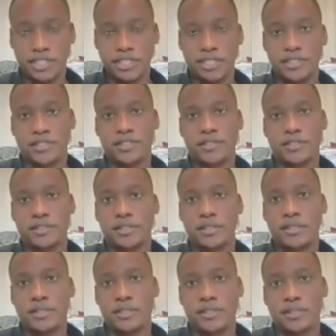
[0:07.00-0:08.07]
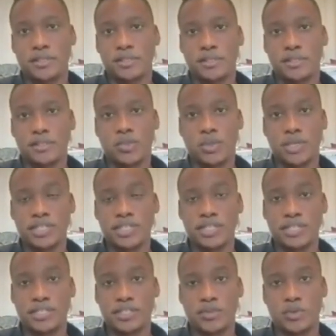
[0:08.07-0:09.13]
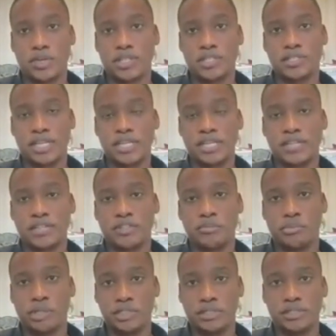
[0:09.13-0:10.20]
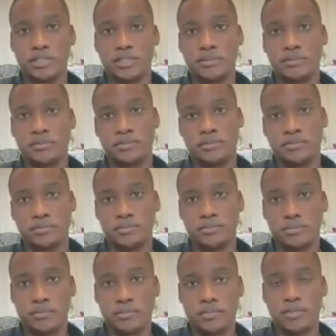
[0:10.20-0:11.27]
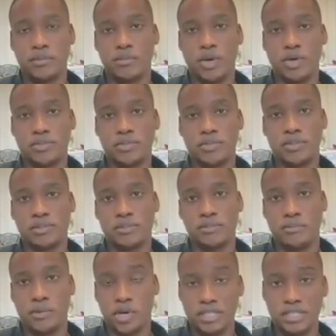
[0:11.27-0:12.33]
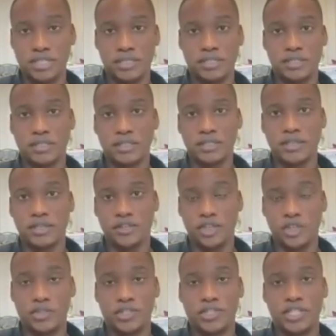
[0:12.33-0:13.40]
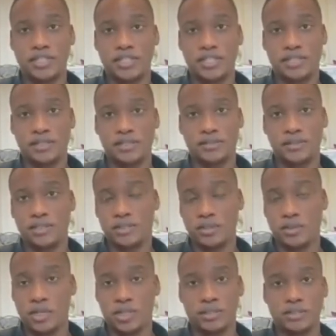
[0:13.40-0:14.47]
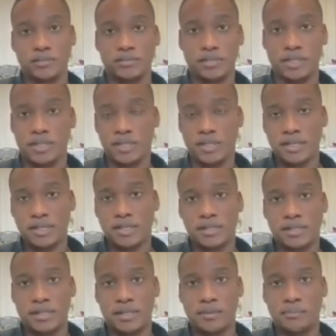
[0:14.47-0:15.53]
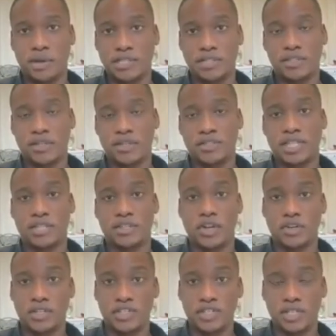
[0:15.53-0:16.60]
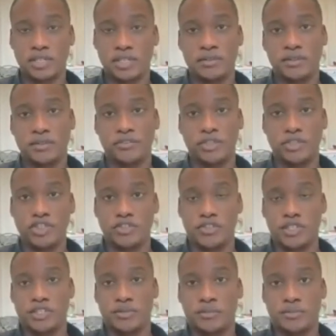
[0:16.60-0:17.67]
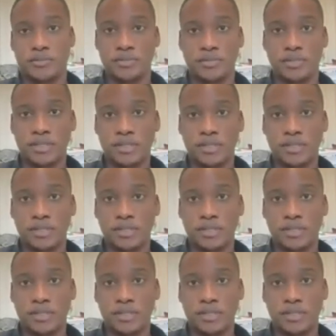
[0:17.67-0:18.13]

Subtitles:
Greetings. 20 years is what it's taken to build the most modern, newest city in the world, based on technology, futurism,